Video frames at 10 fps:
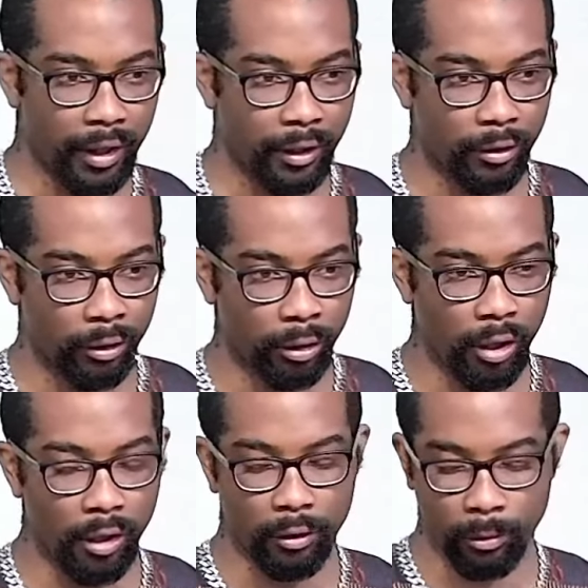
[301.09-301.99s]
God,
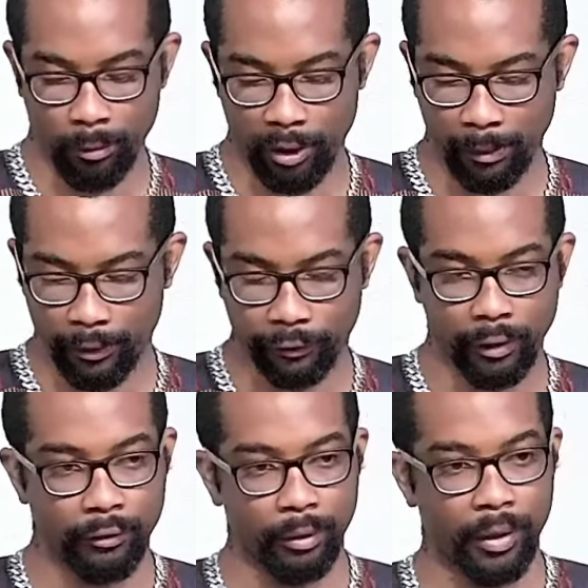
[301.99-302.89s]
when will I be free from
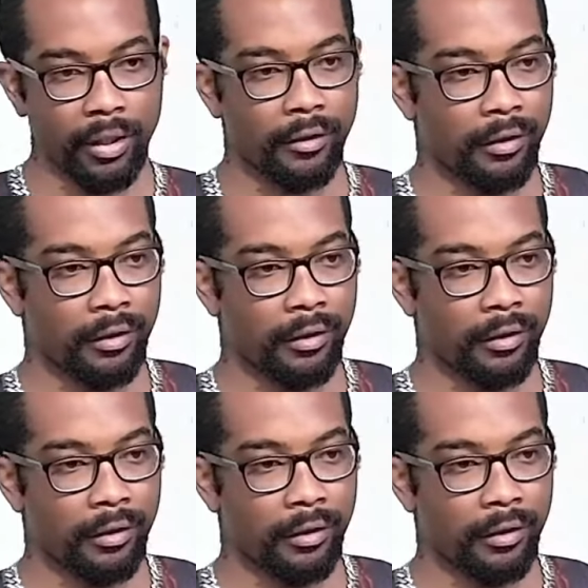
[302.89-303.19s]
this?